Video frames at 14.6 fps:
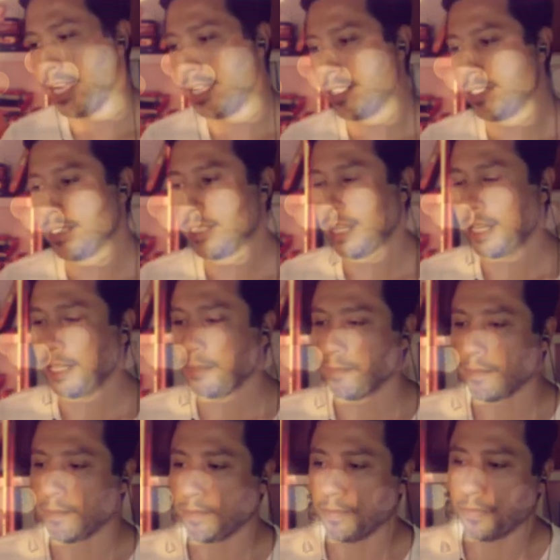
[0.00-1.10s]
And Jack puts it
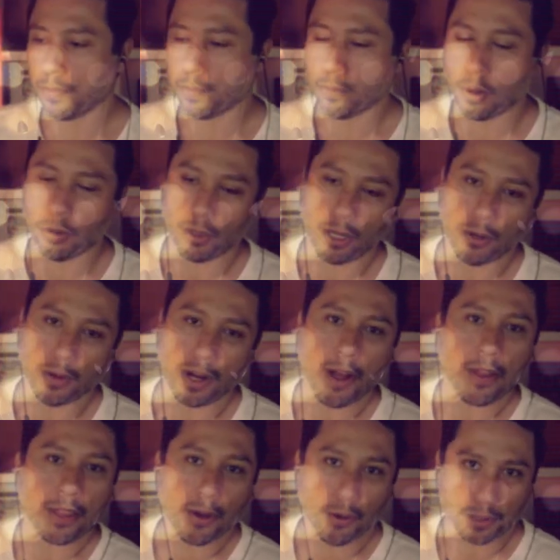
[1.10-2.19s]
best. Focus
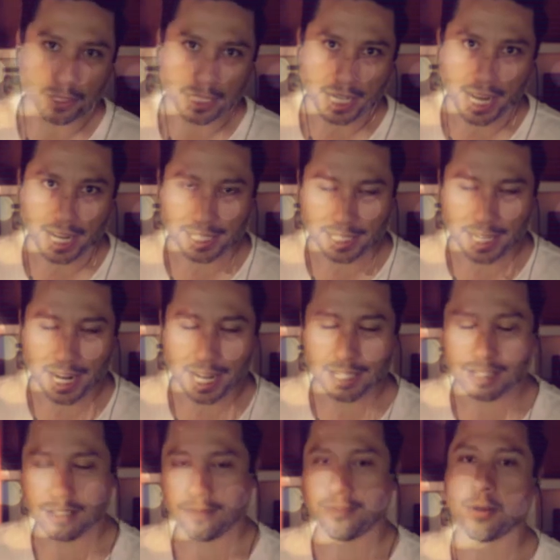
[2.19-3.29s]
on yourself
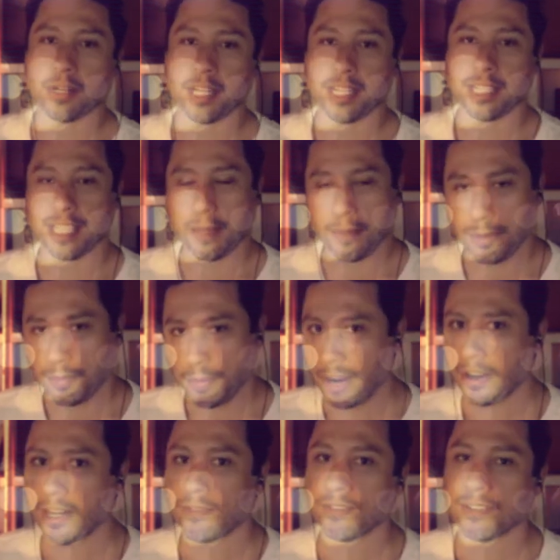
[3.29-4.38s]
and your problems.
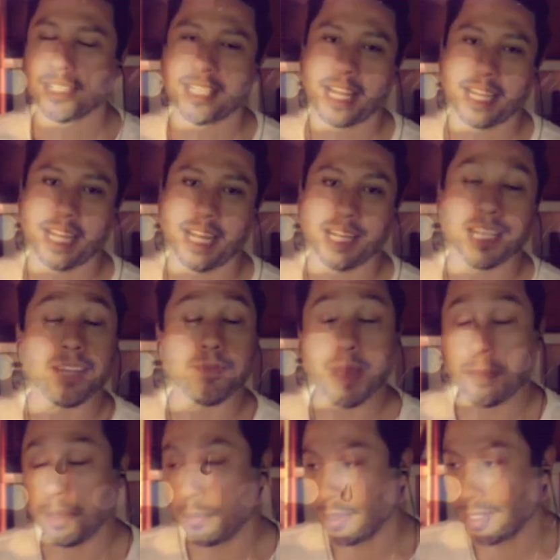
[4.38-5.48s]
Yeah,
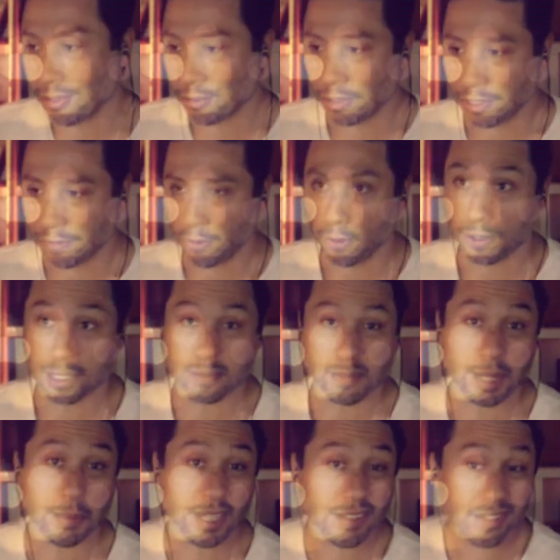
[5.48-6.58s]
some women are
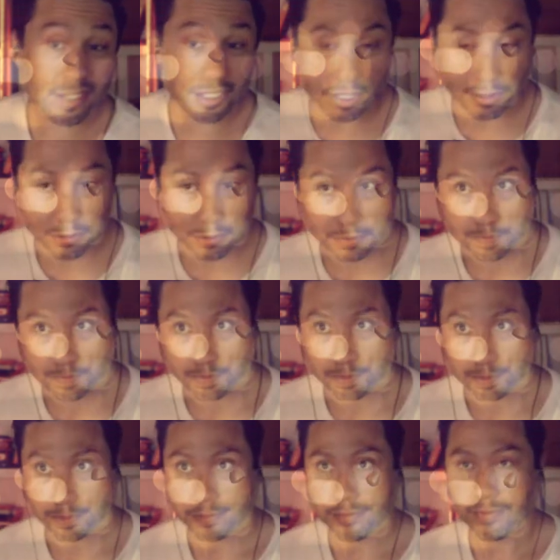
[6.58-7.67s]
cunts.
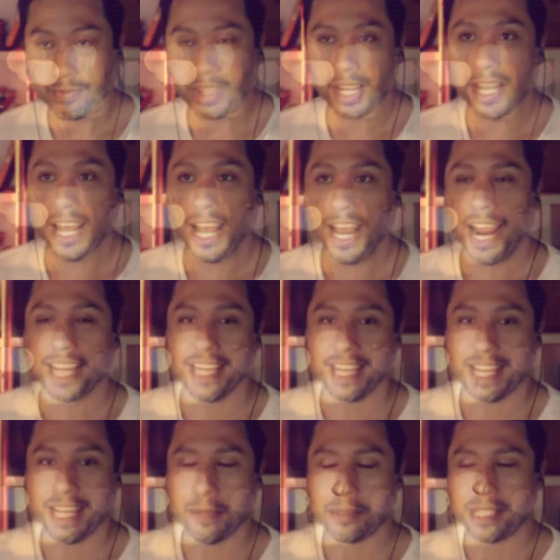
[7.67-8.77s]
Some men are also
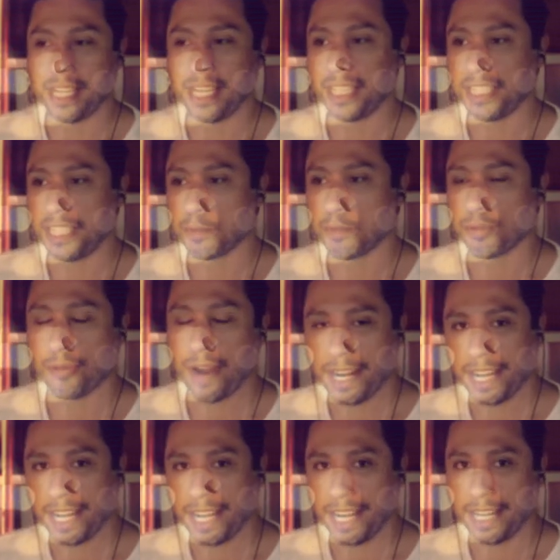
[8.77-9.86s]
whiny, entitled beta males
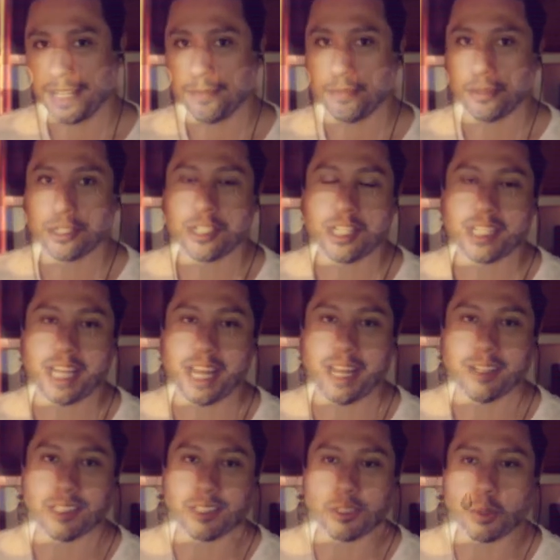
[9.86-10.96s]
who act controlling and
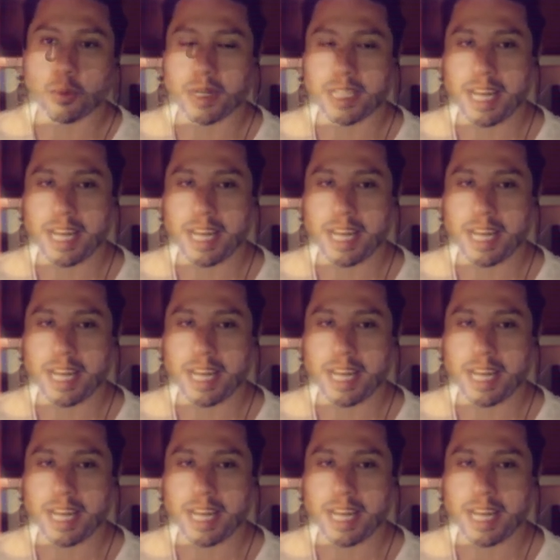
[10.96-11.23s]
mate guard.